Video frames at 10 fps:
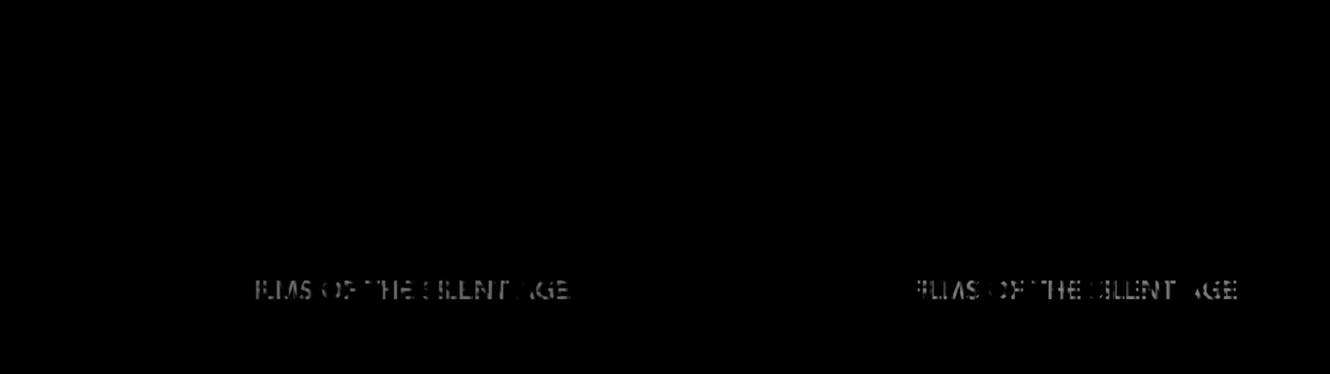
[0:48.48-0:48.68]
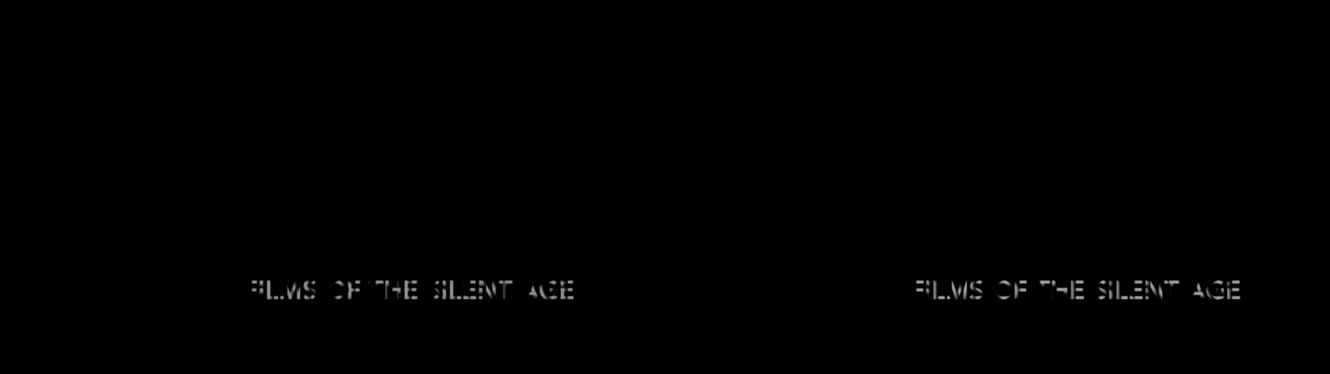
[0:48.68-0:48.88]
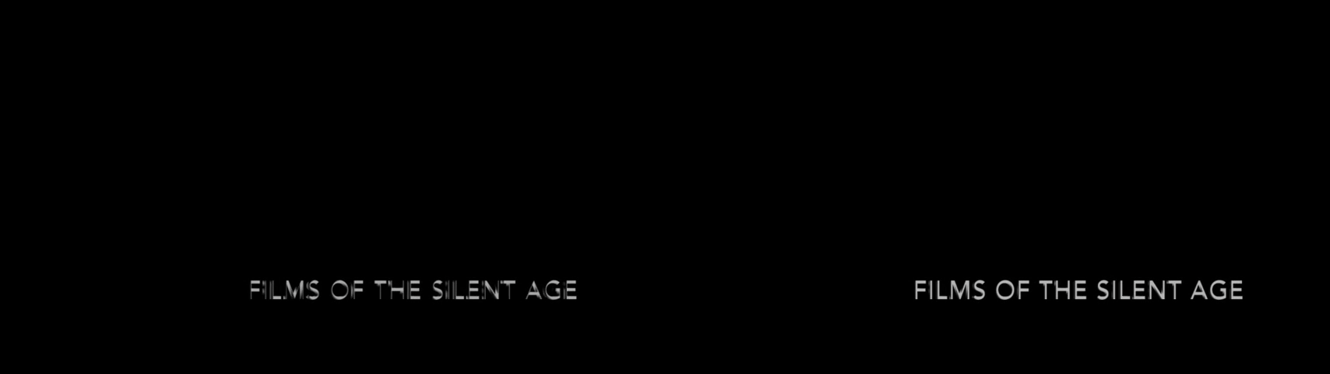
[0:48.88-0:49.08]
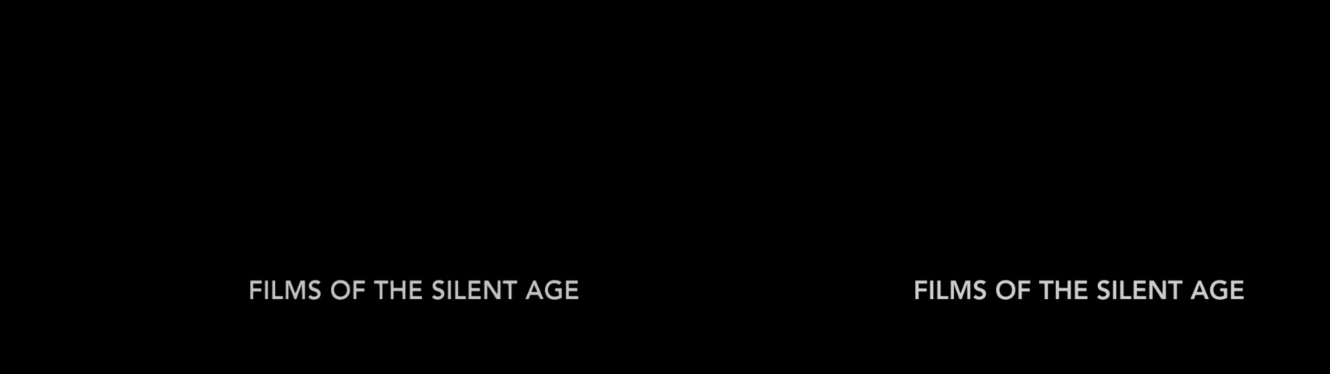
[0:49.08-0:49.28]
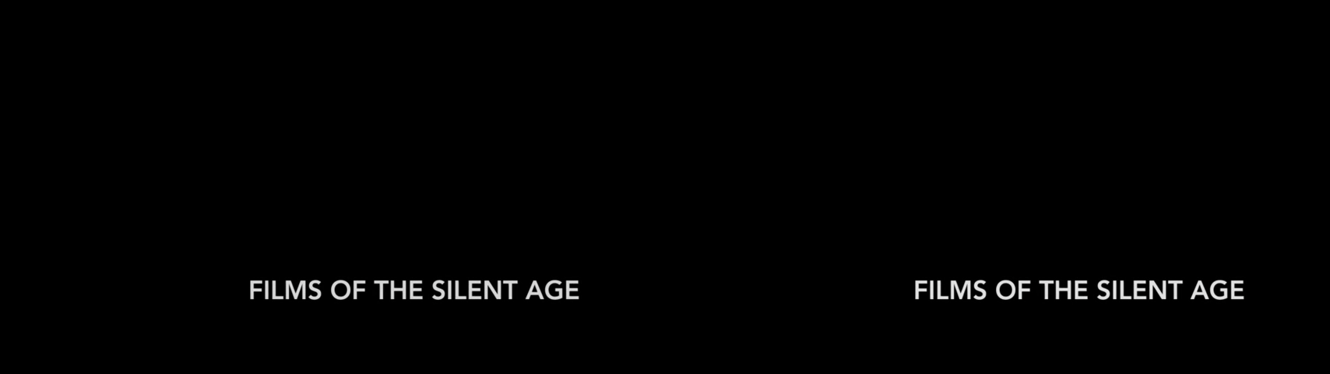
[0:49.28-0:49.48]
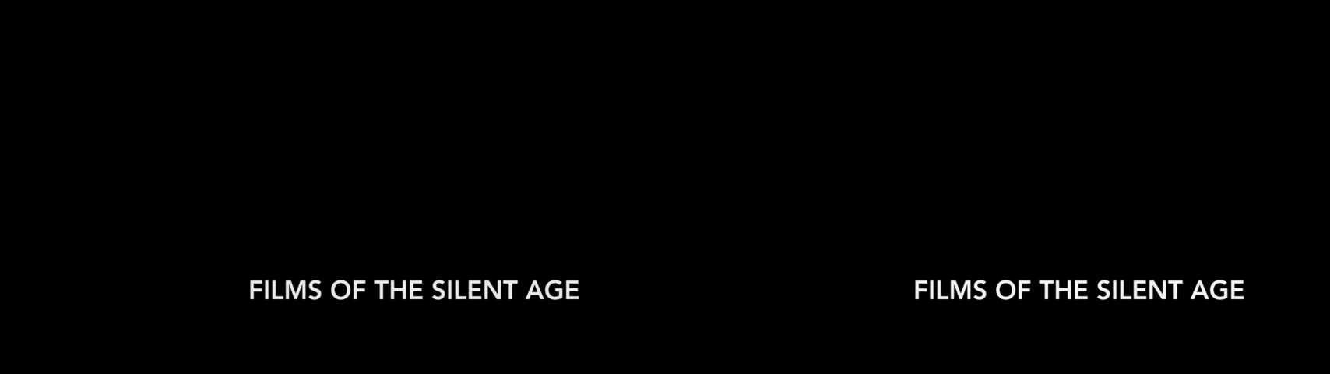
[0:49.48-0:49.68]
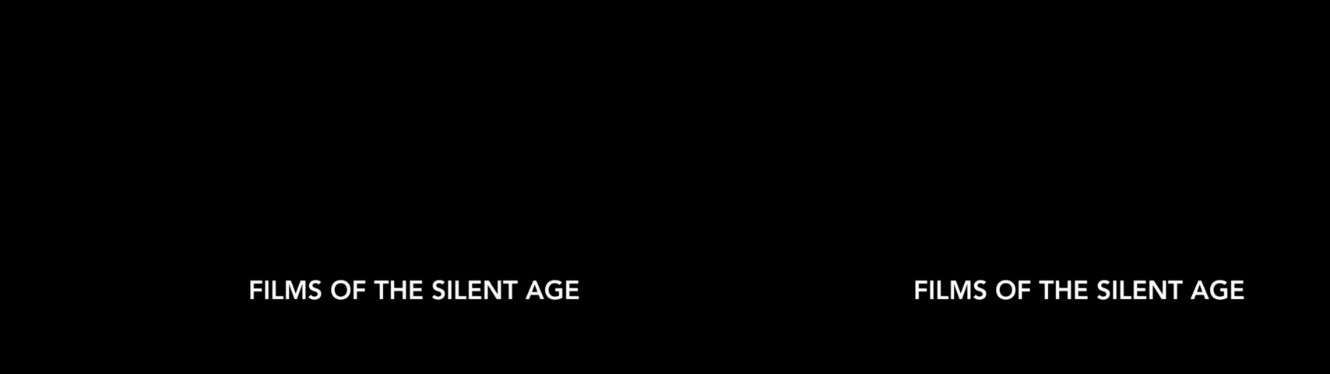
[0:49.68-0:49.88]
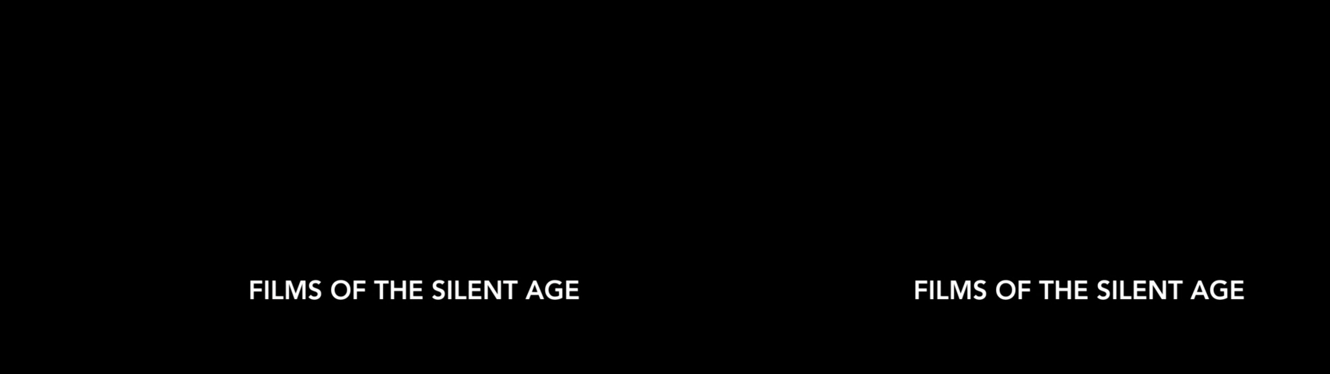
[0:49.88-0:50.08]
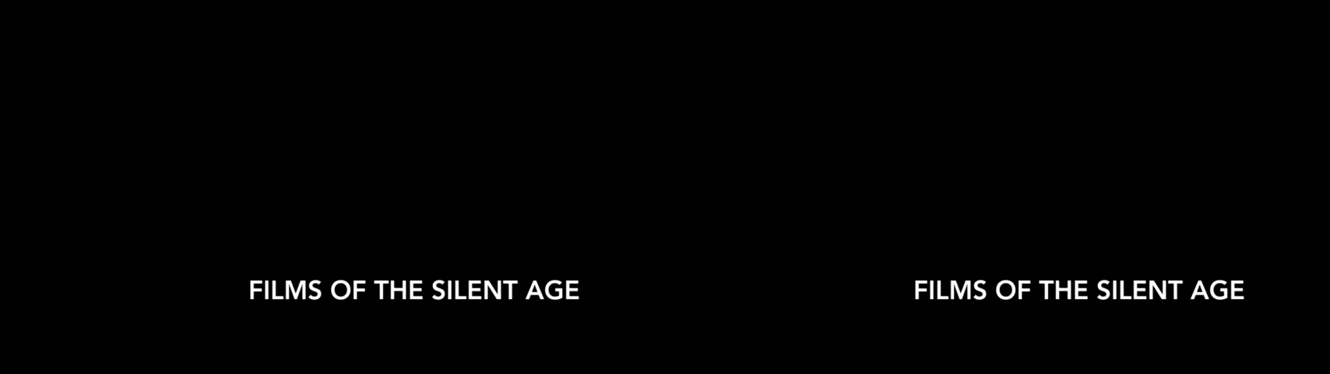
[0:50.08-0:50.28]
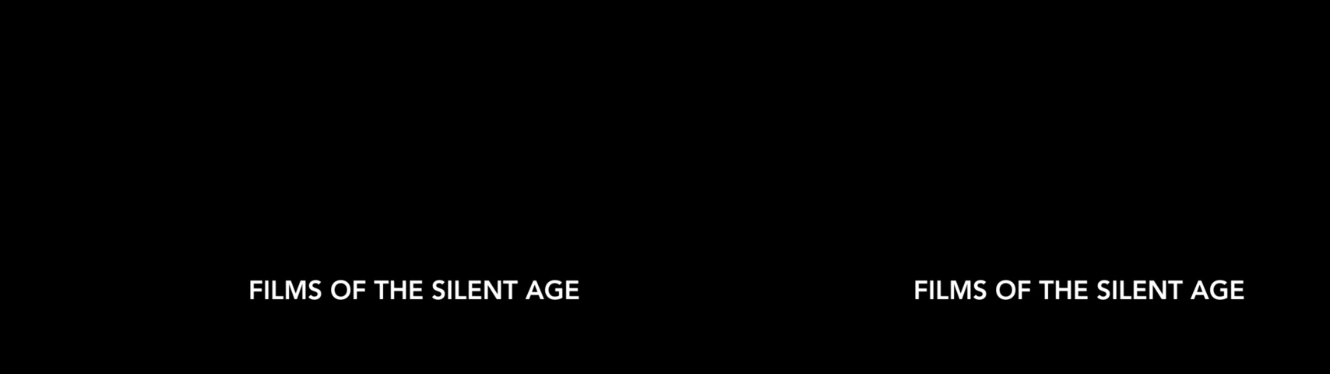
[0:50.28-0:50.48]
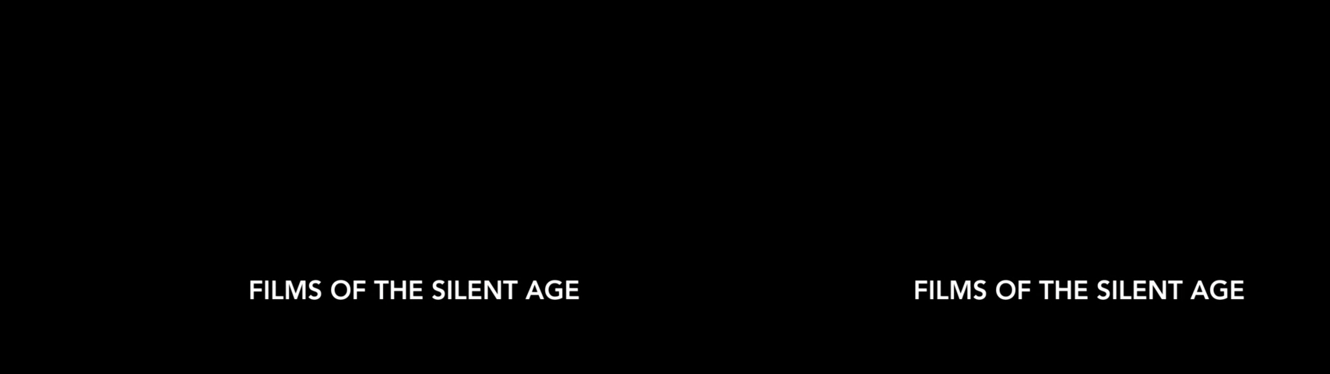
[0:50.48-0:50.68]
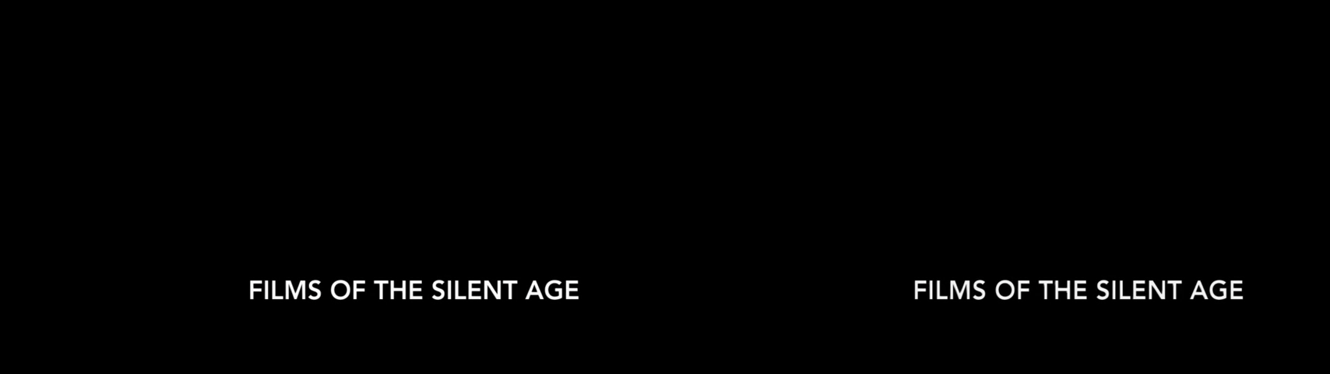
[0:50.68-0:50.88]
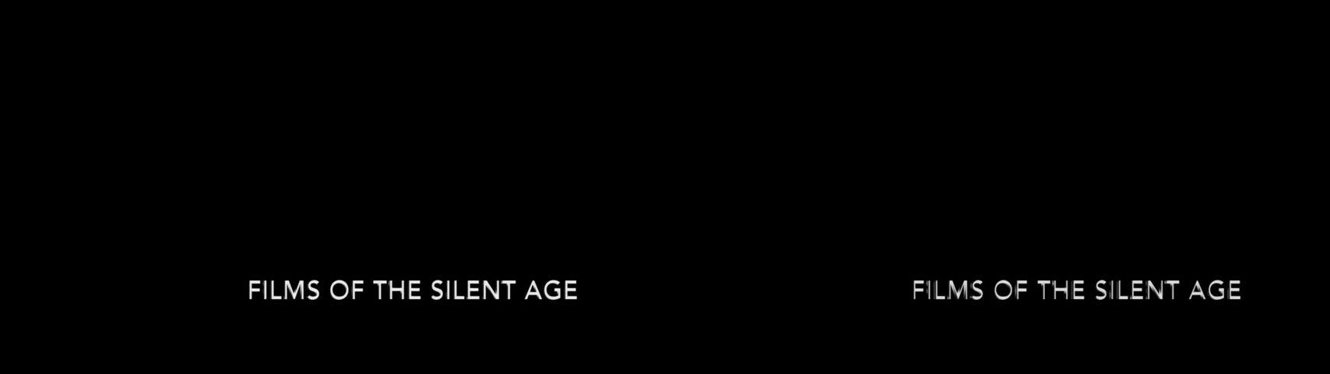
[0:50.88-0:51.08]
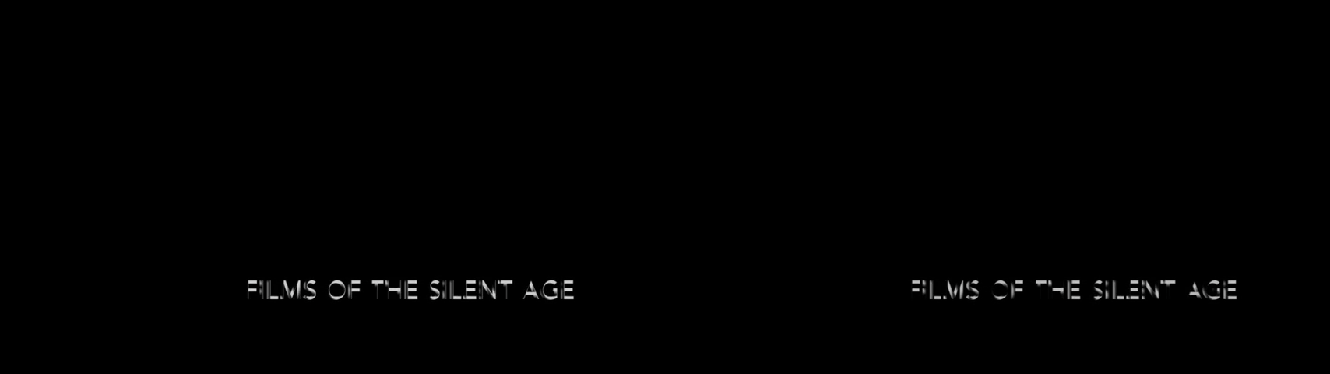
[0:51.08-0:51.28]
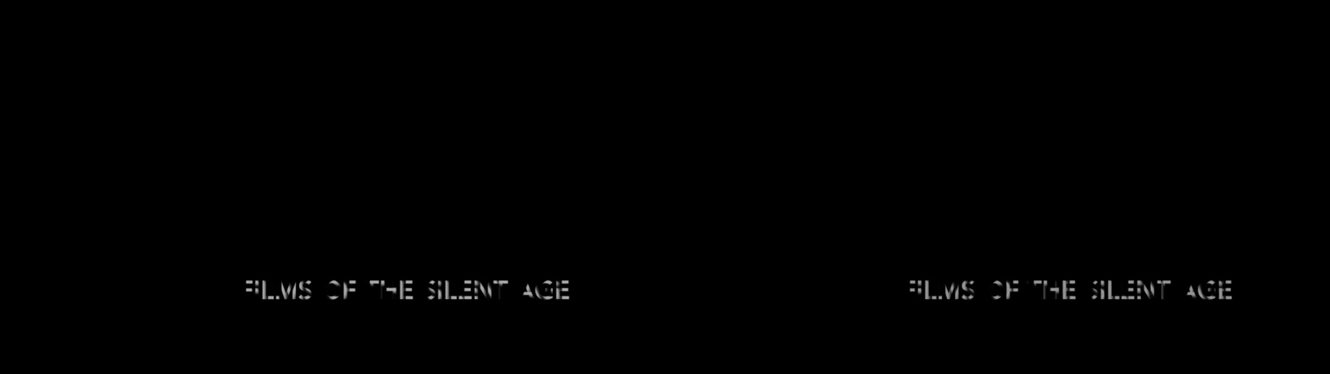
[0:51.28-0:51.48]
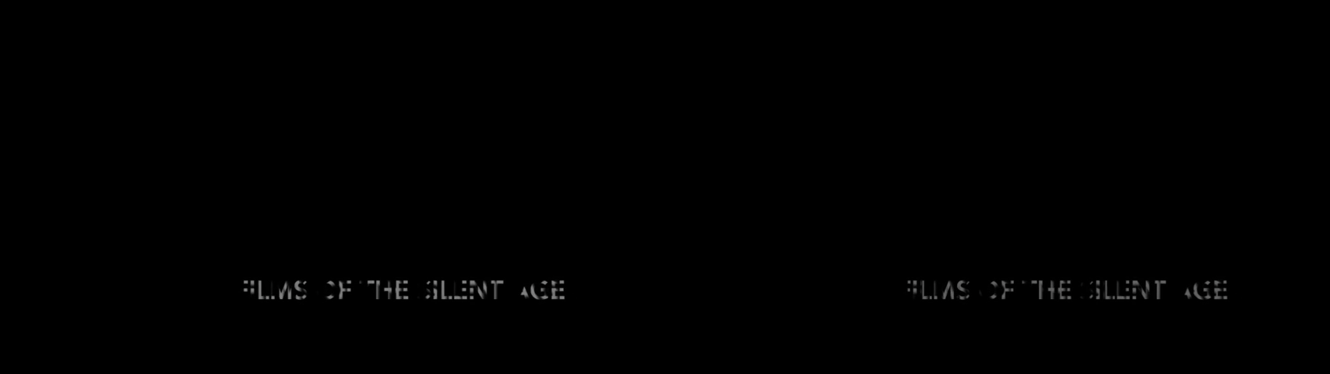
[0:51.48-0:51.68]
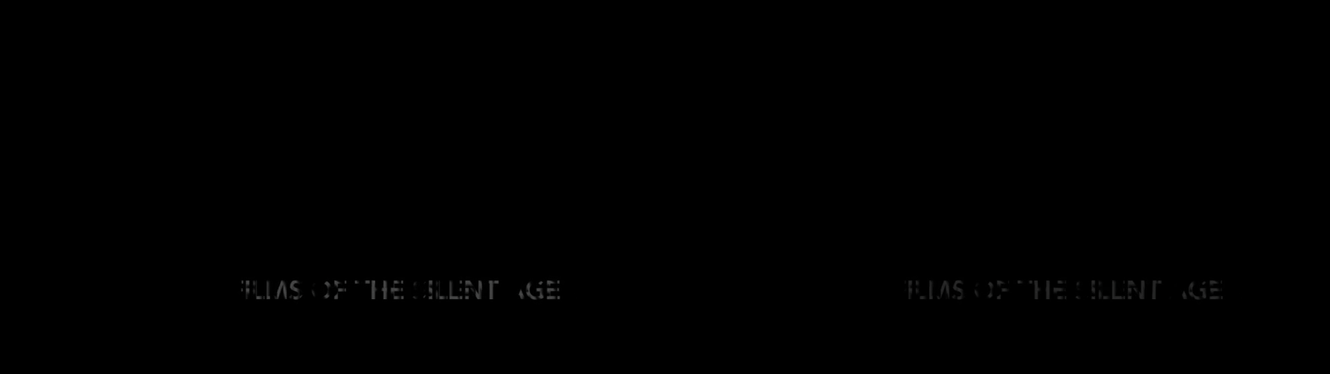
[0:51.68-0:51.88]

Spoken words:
Nobody's mouth can be seen.